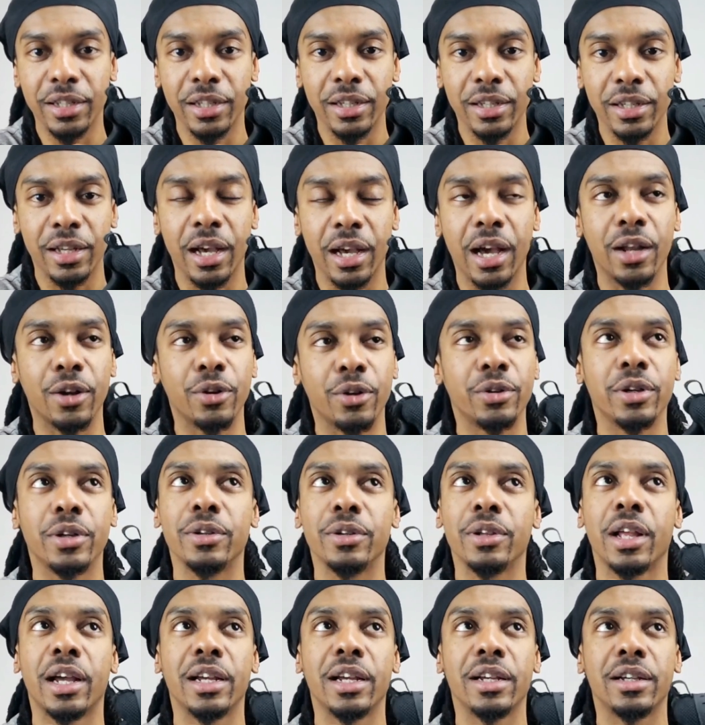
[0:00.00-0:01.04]
I don't know,
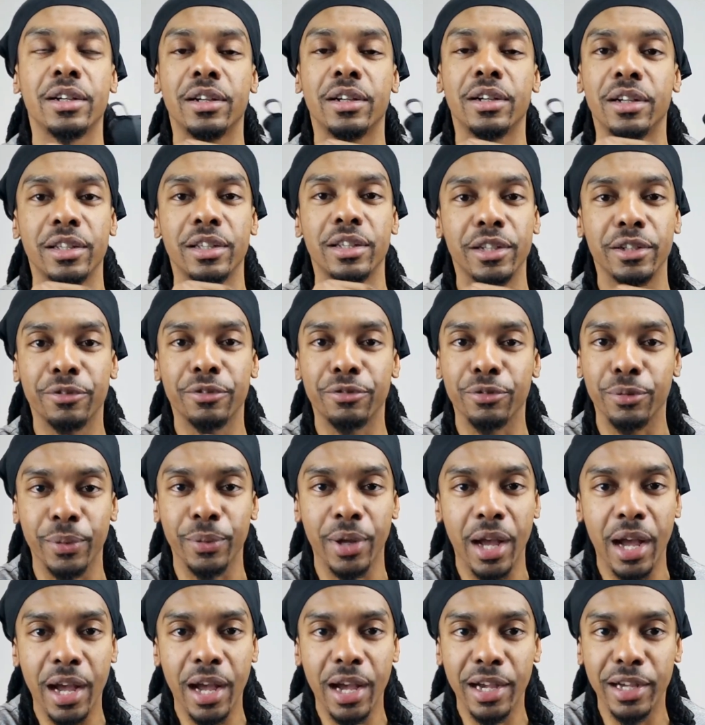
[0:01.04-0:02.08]
like a gift from
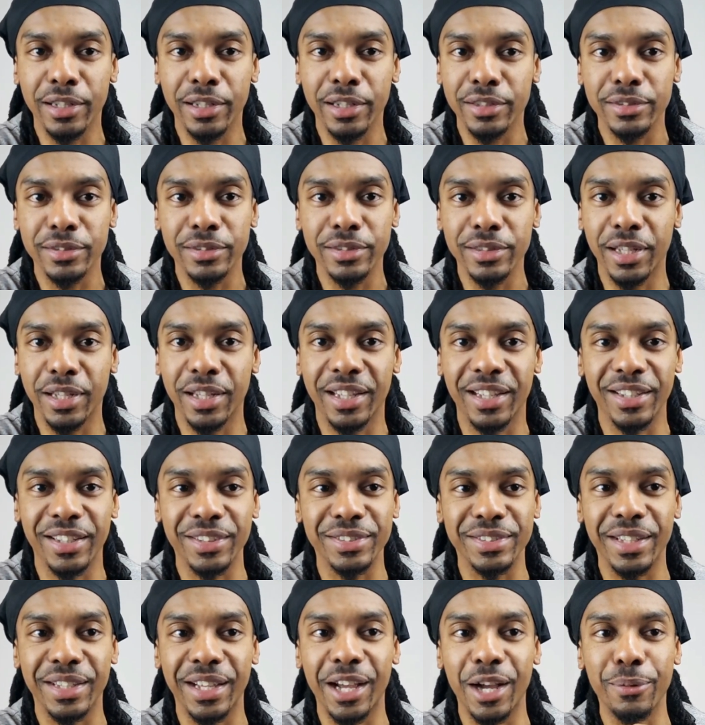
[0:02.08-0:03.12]
God,
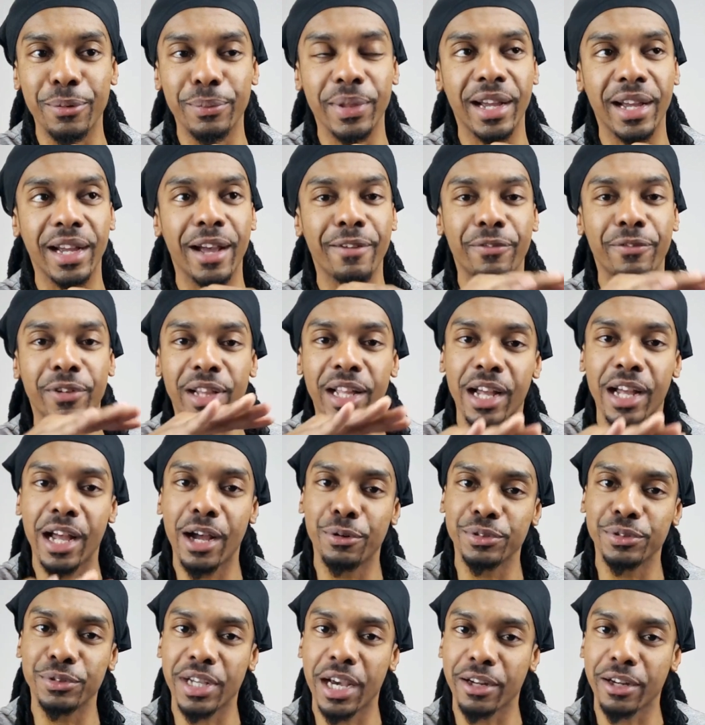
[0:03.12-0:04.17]
because I feel like I
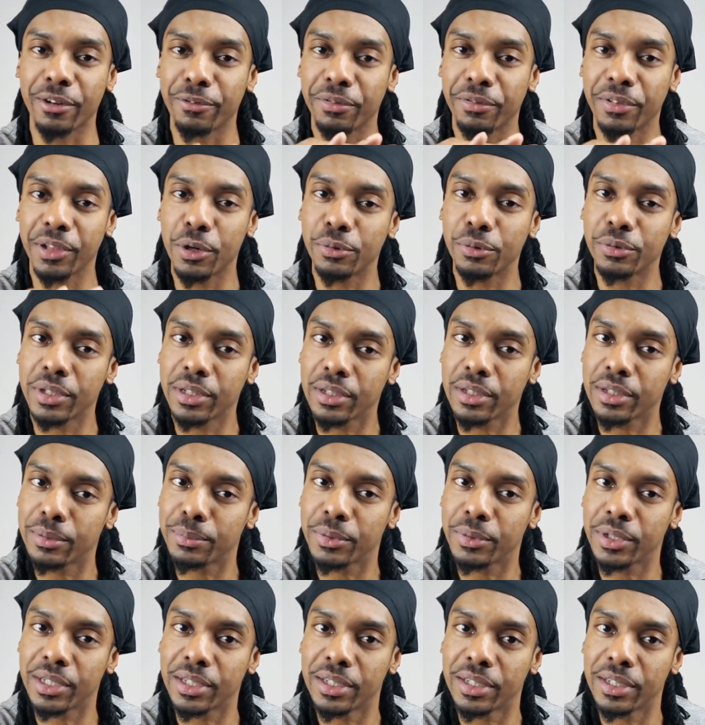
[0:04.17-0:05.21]
was kind of floating a little
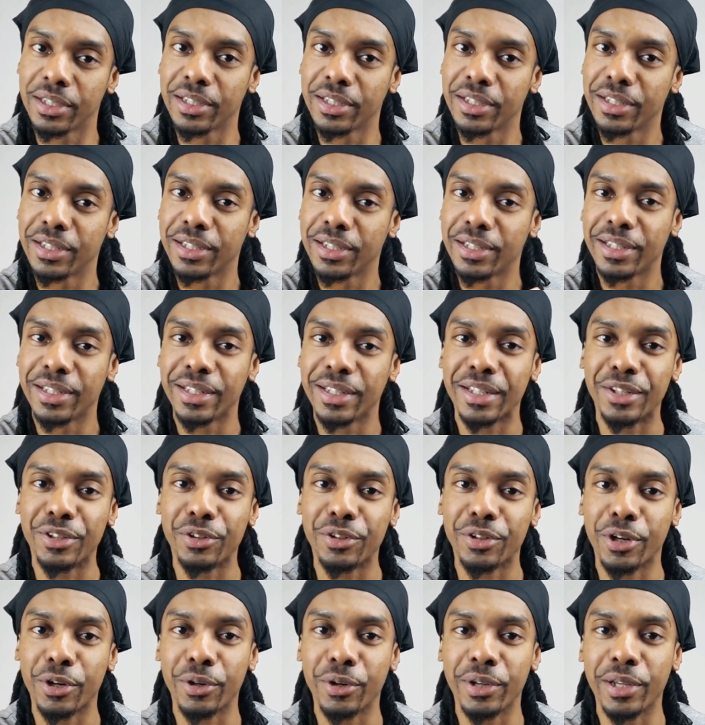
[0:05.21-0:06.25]
bit. You
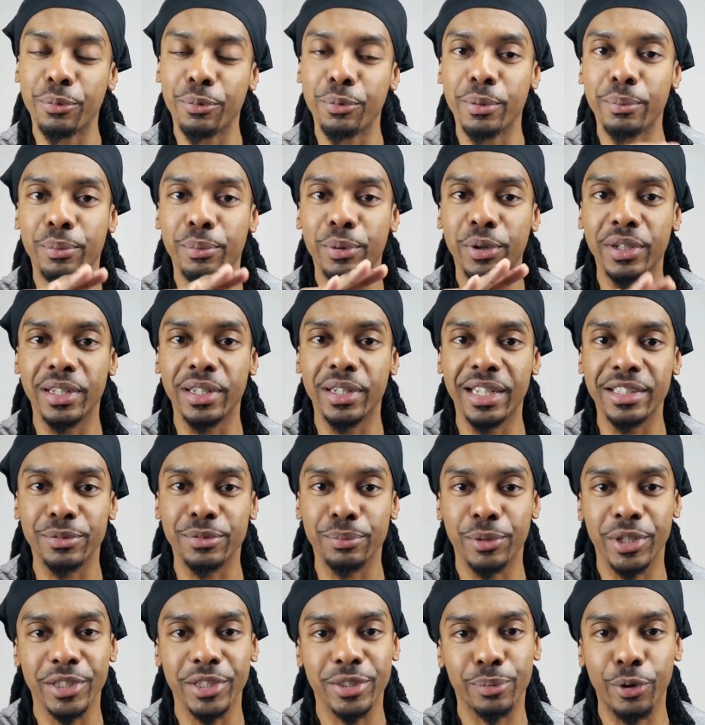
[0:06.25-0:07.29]
know, it wasn't putting as
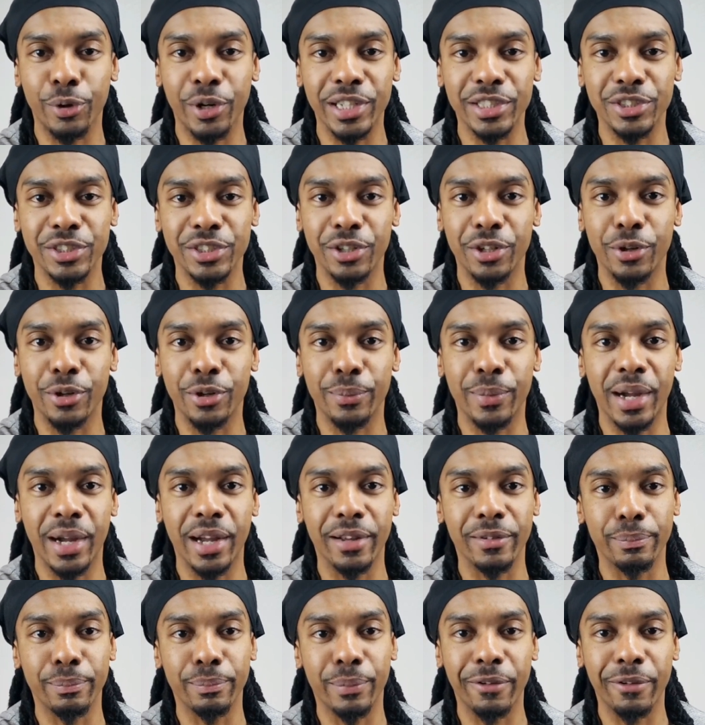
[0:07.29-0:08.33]
much pressure on
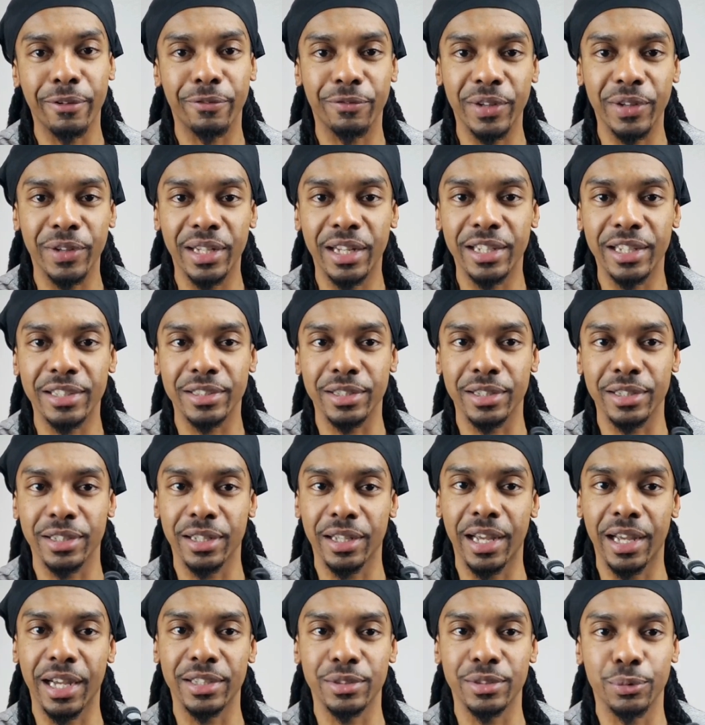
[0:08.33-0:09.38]
my feet as
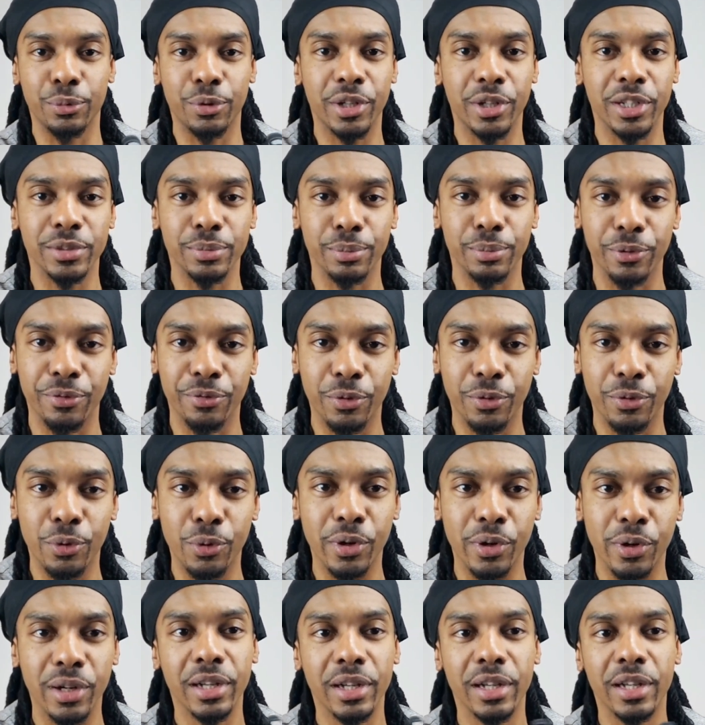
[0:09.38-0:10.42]
it was
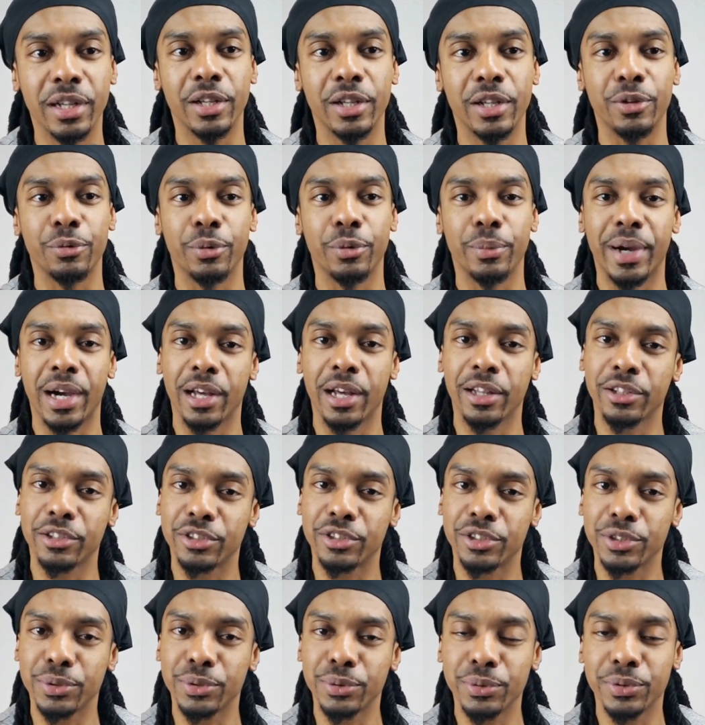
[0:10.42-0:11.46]
before with my other
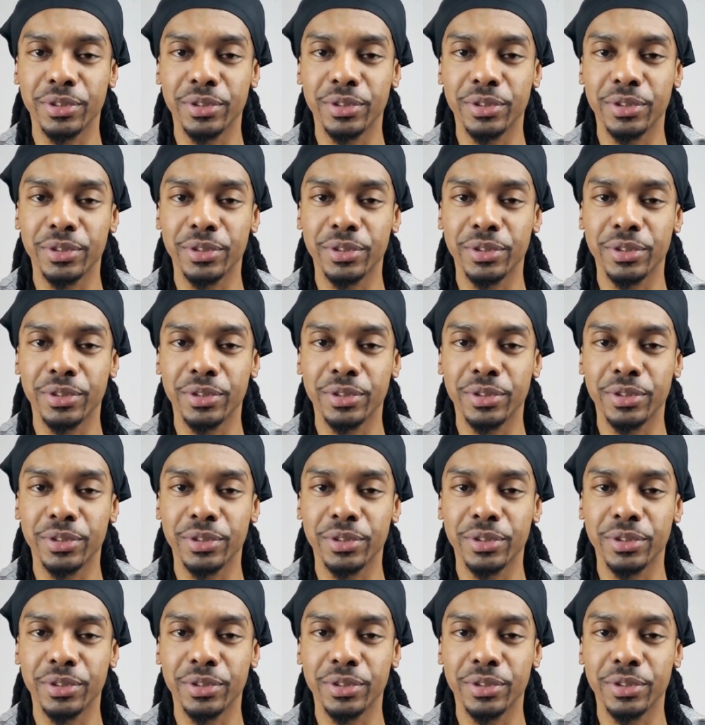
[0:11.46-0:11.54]
shoes.